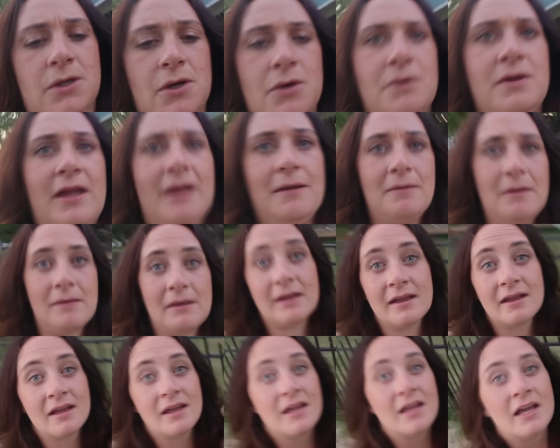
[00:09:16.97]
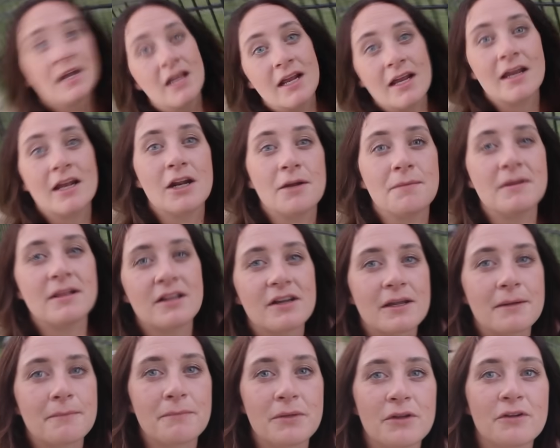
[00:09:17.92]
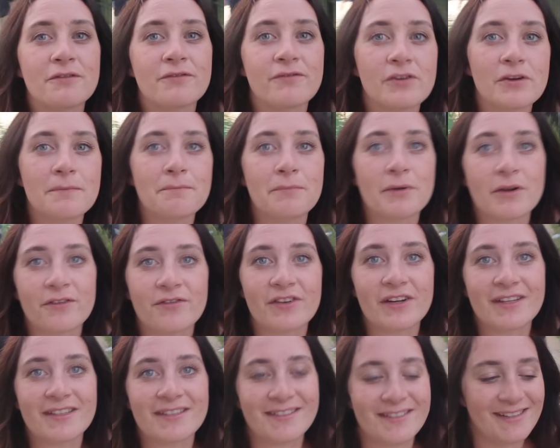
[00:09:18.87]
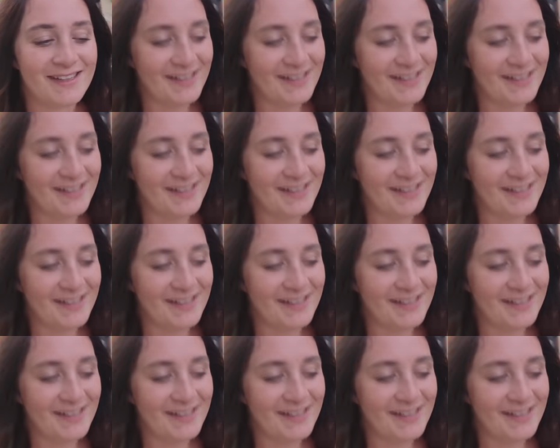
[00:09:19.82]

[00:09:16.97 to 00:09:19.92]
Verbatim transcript: Okay, baby. It'll be looking beautiful and perfect.